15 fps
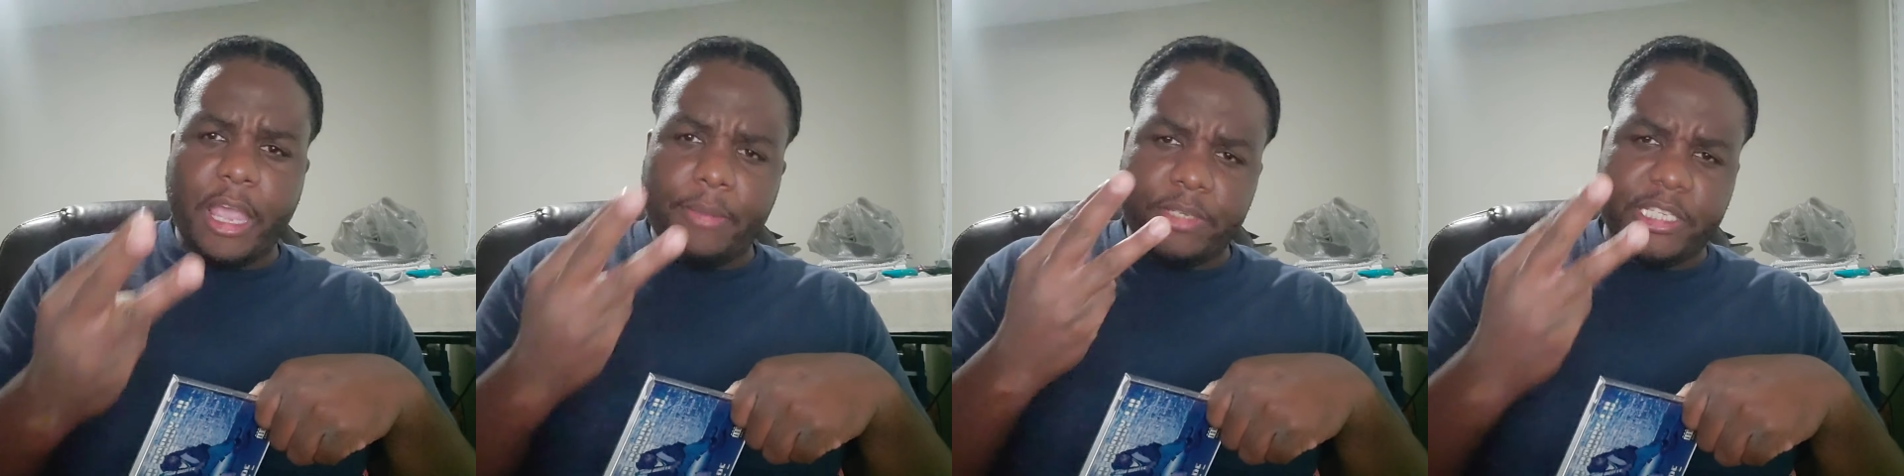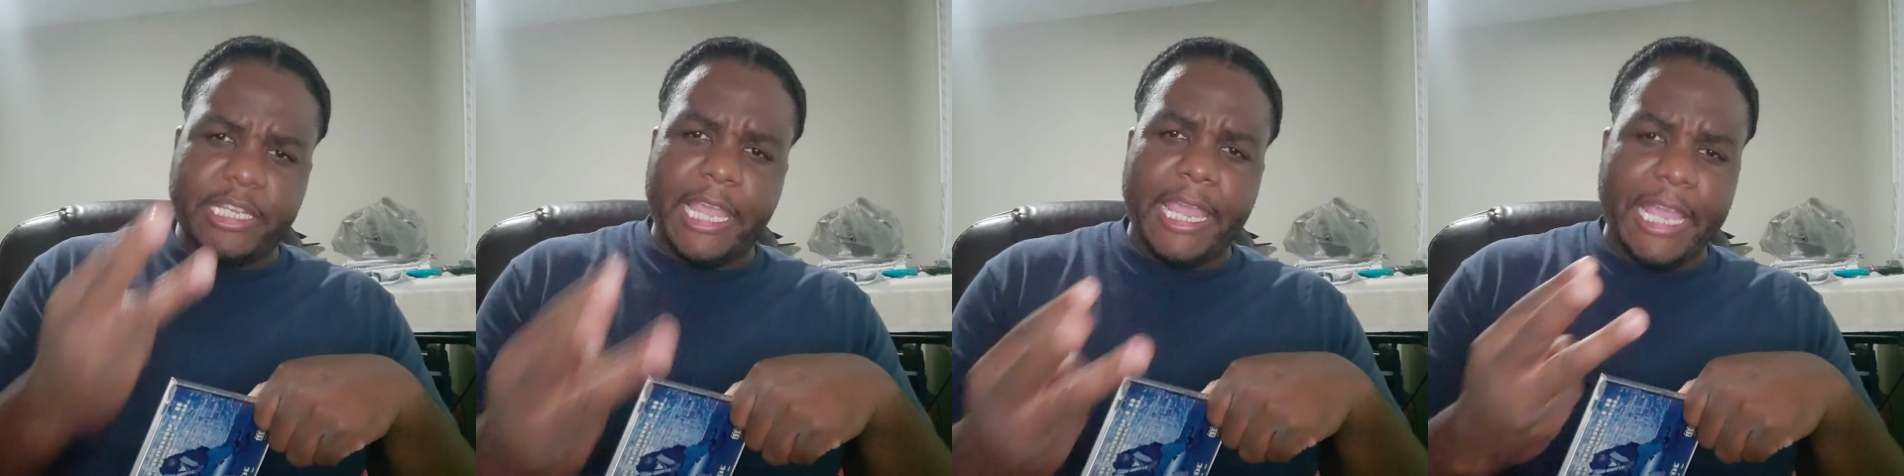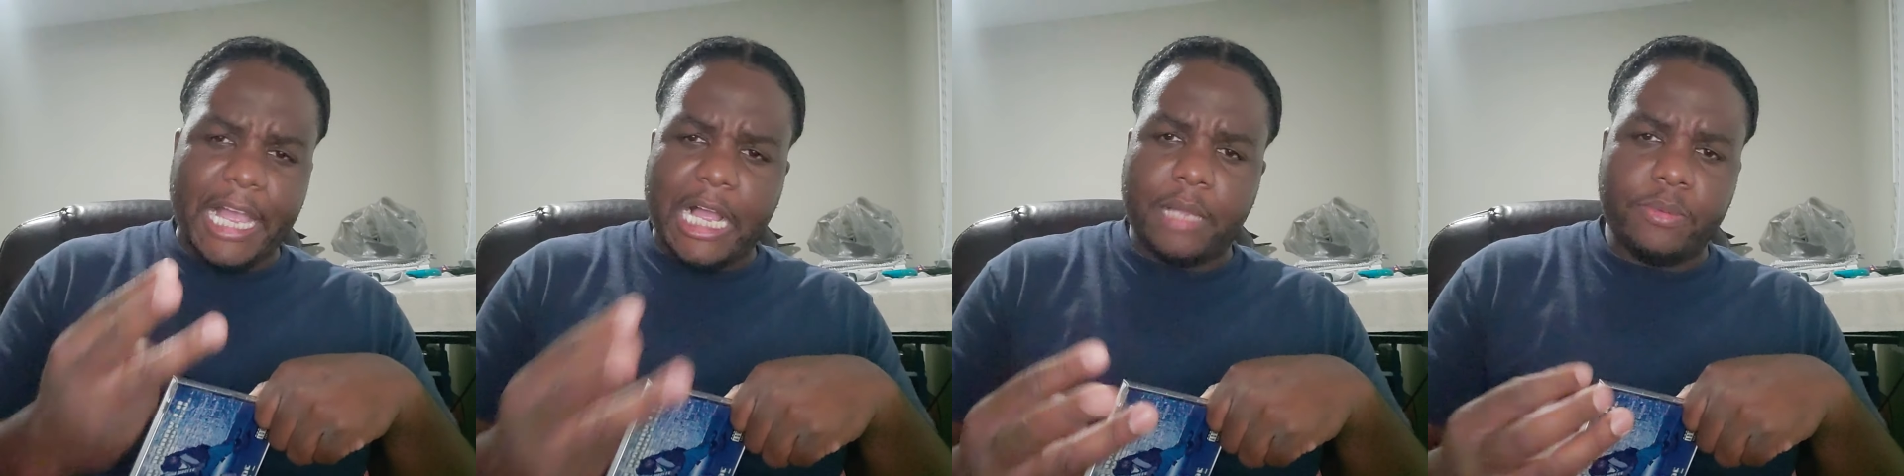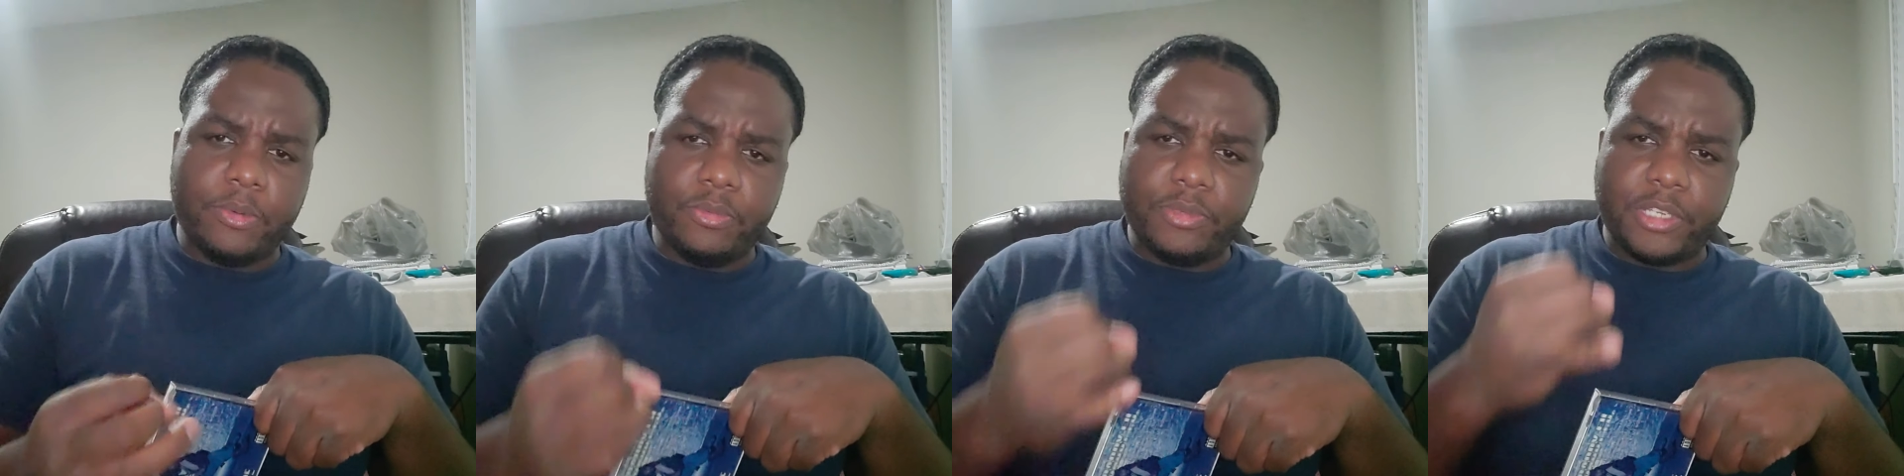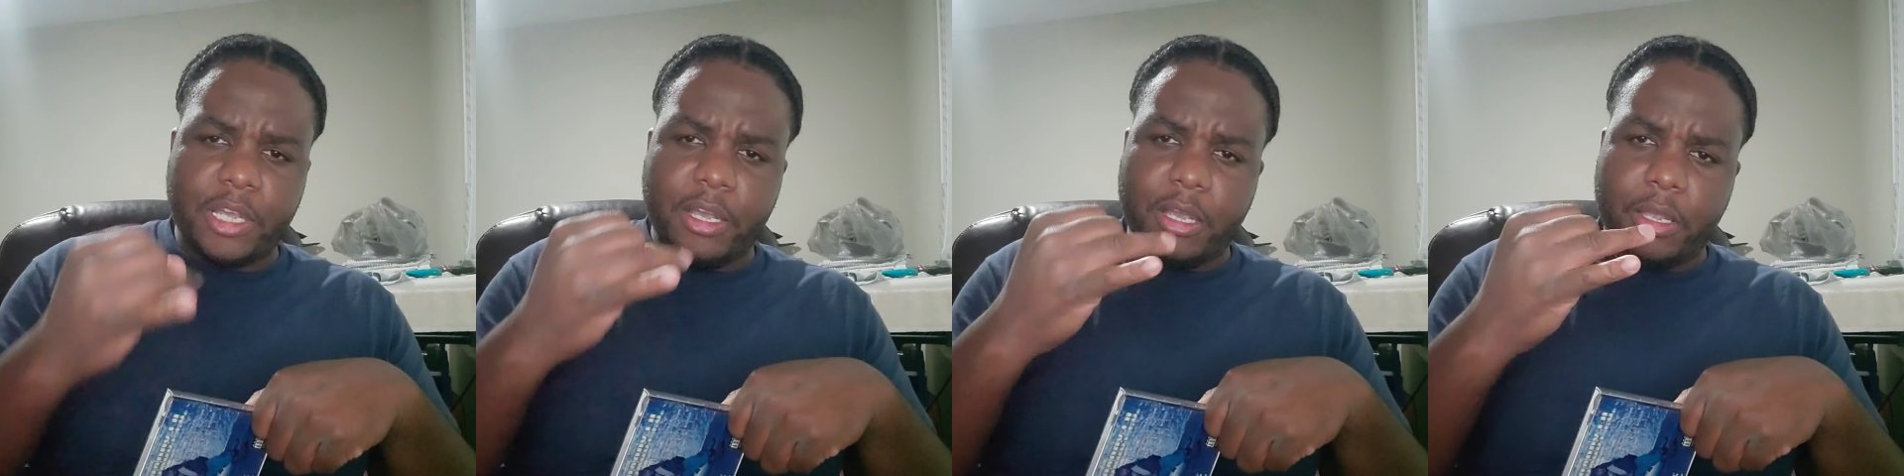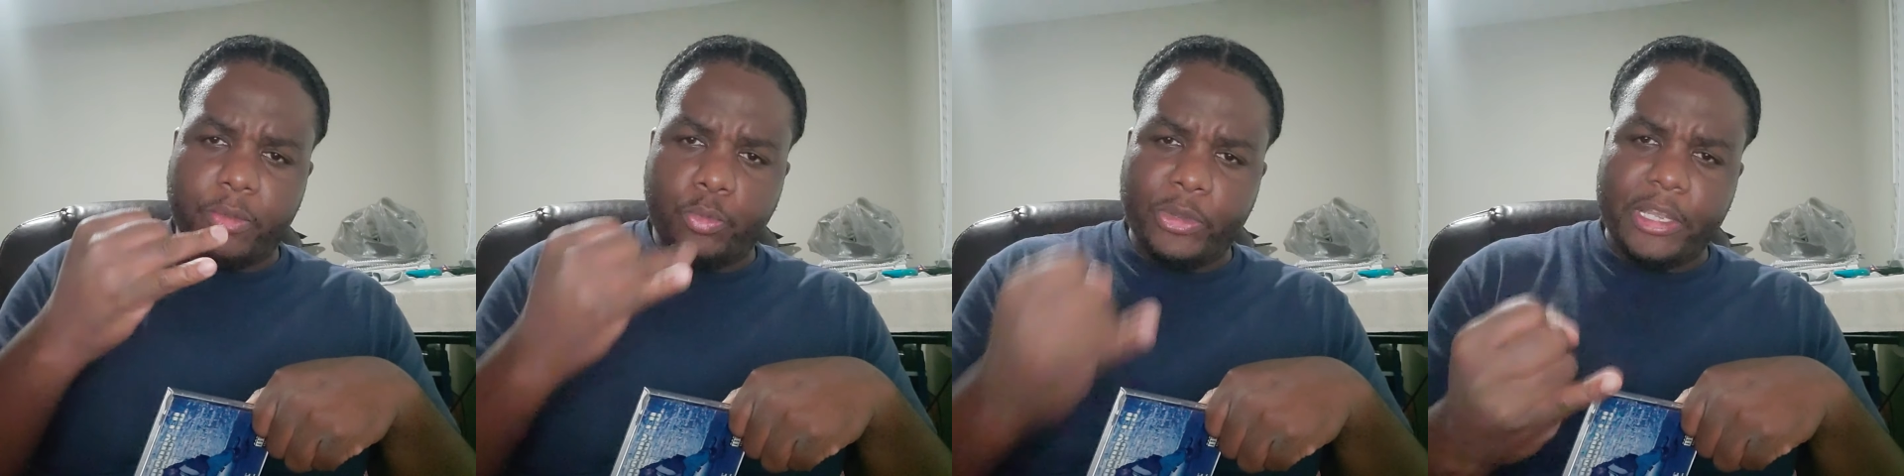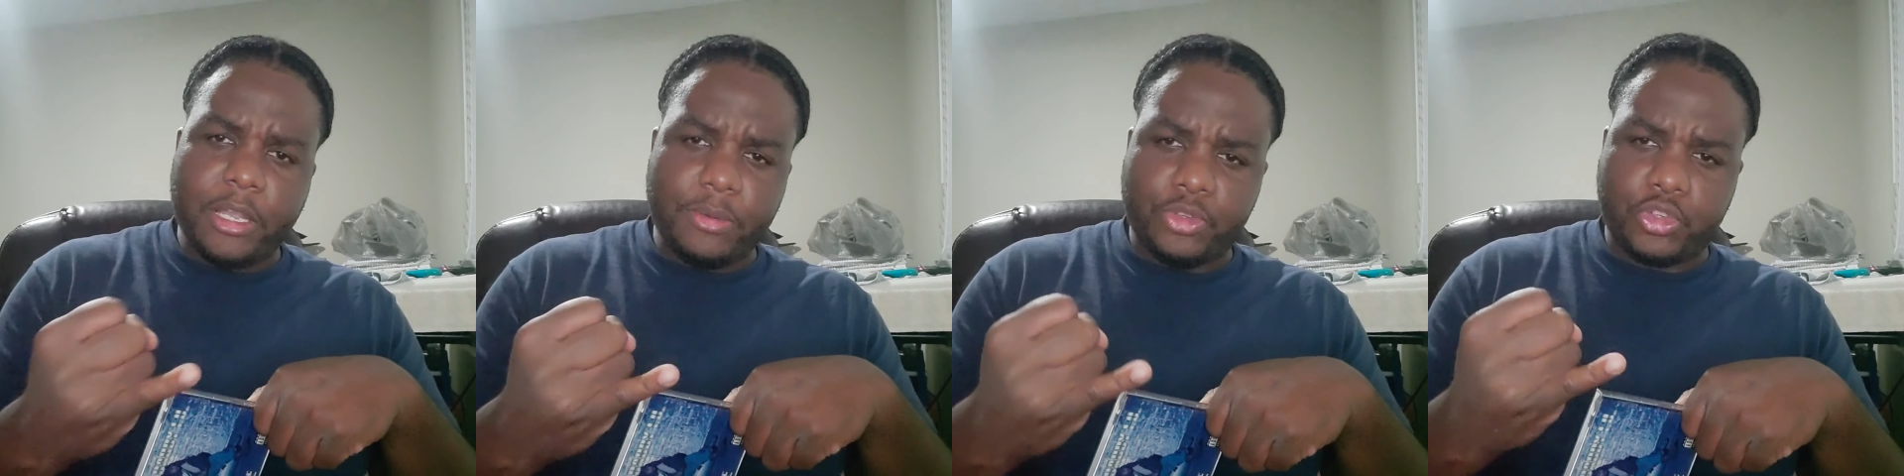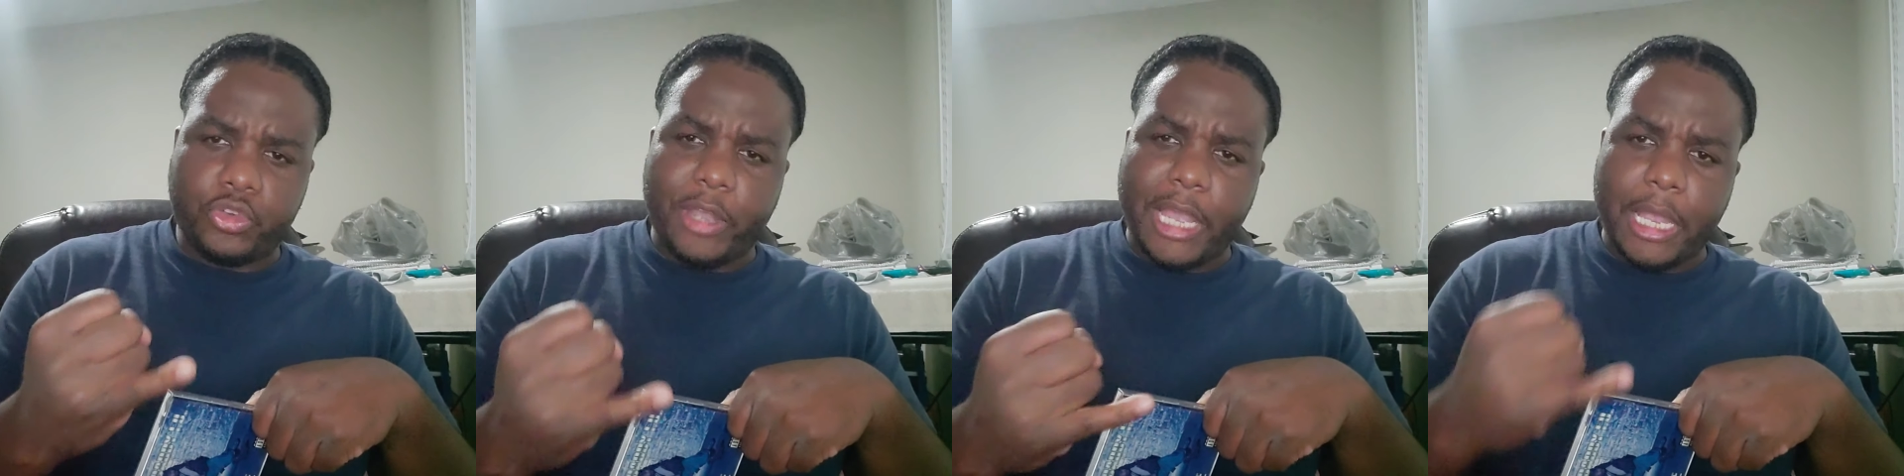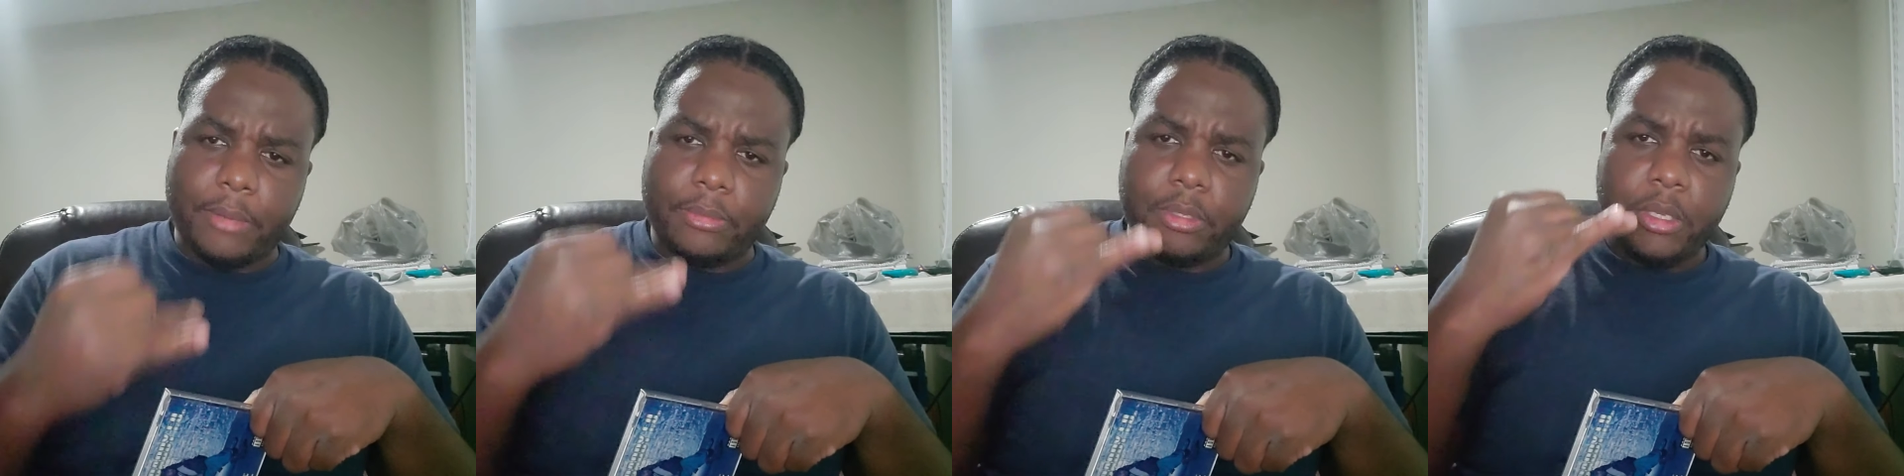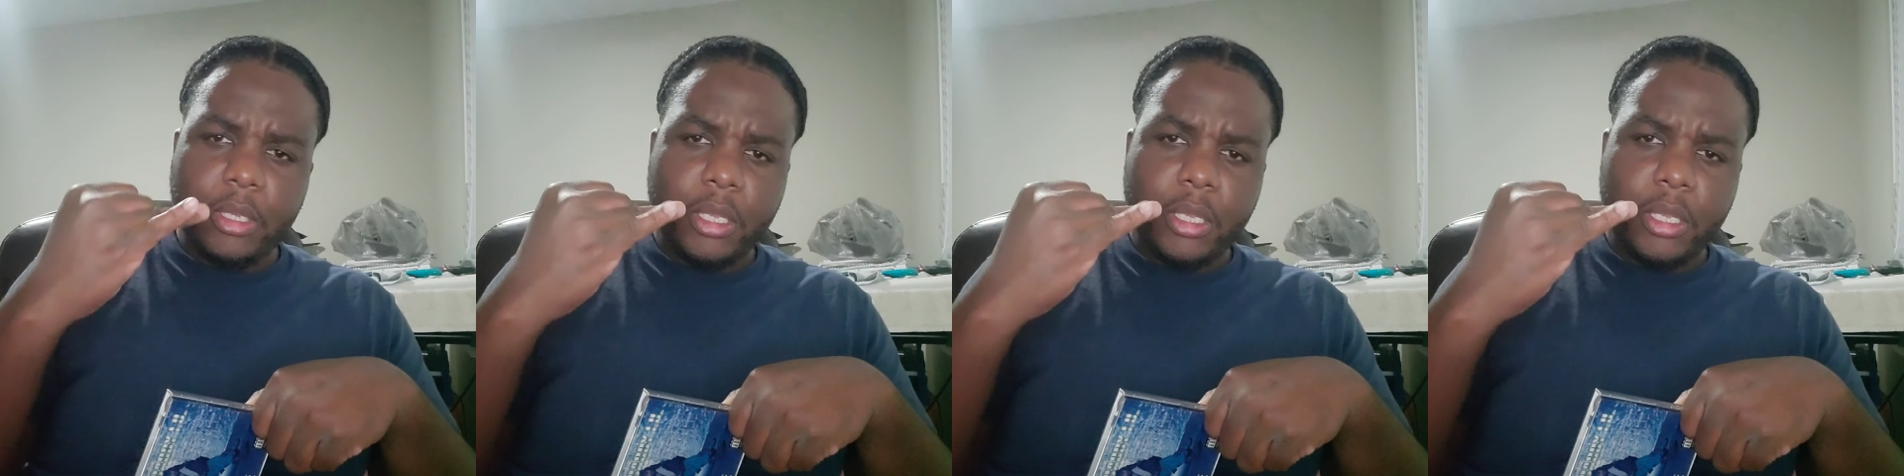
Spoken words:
MCA albums, We Come Strapped,